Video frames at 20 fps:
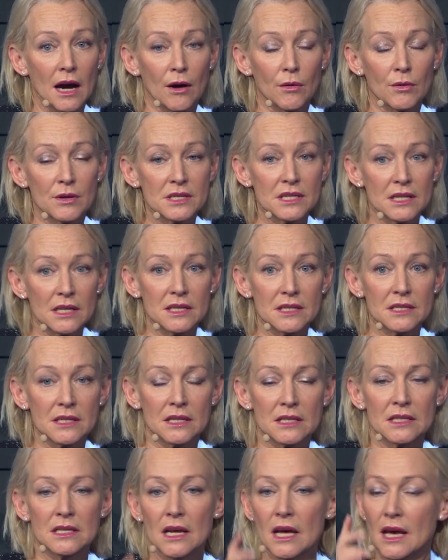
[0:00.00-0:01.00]

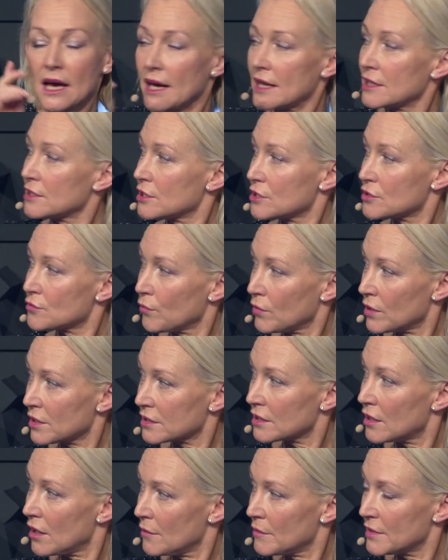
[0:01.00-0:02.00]
citizens. And just
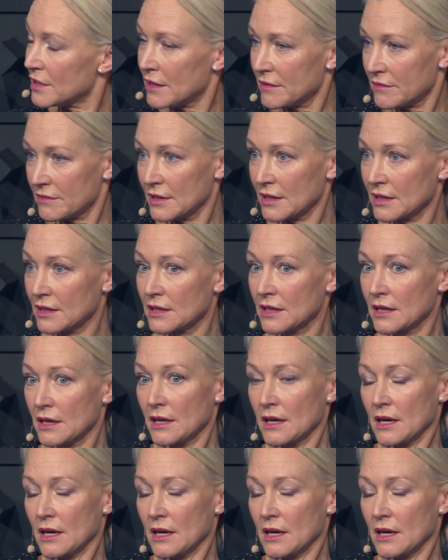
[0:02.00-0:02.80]
one comment, I think,